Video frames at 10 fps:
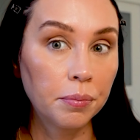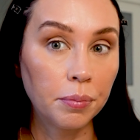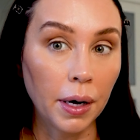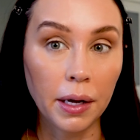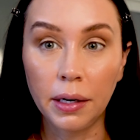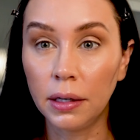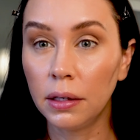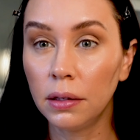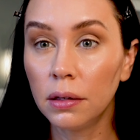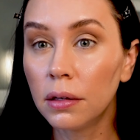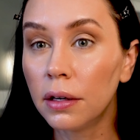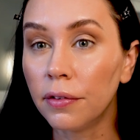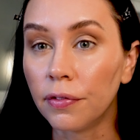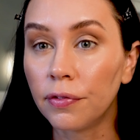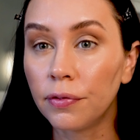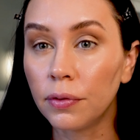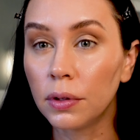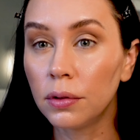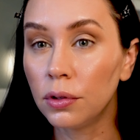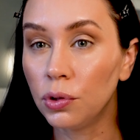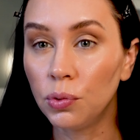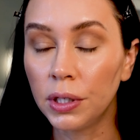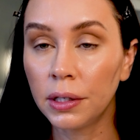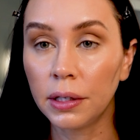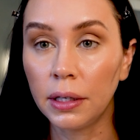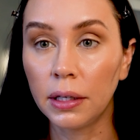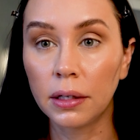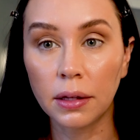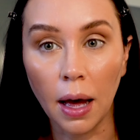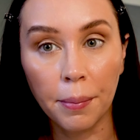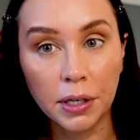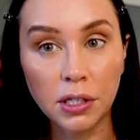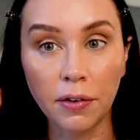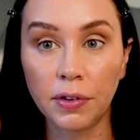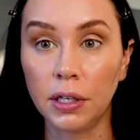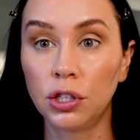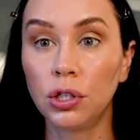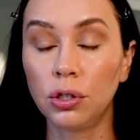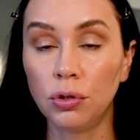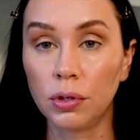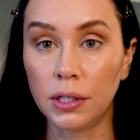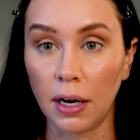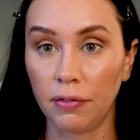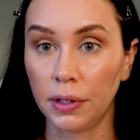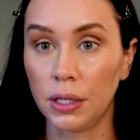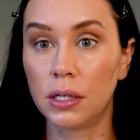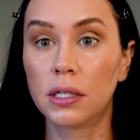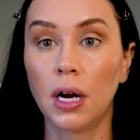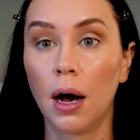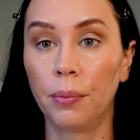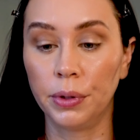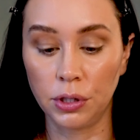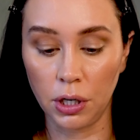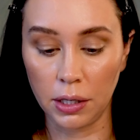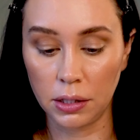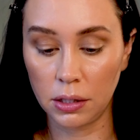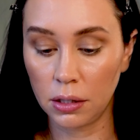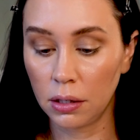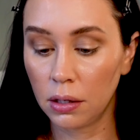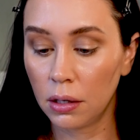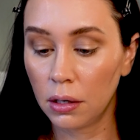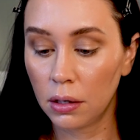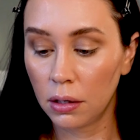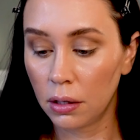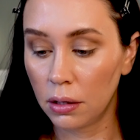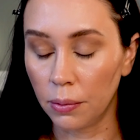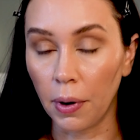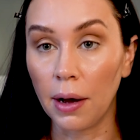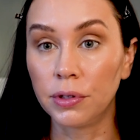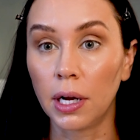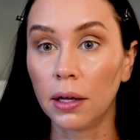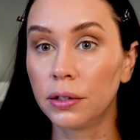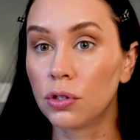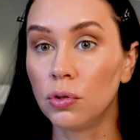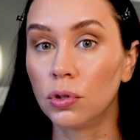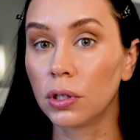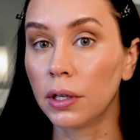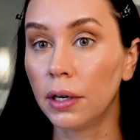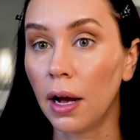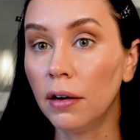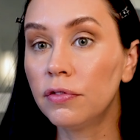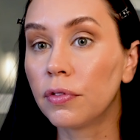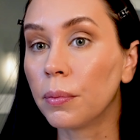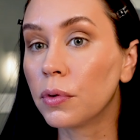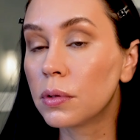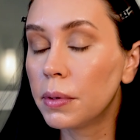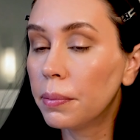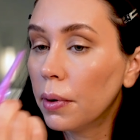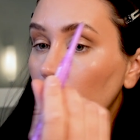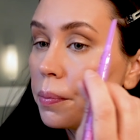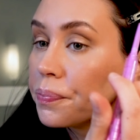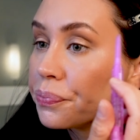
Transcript: But if you didn't need that much definition, you could definitely stop with just the brow gel. It's usually enough for most people.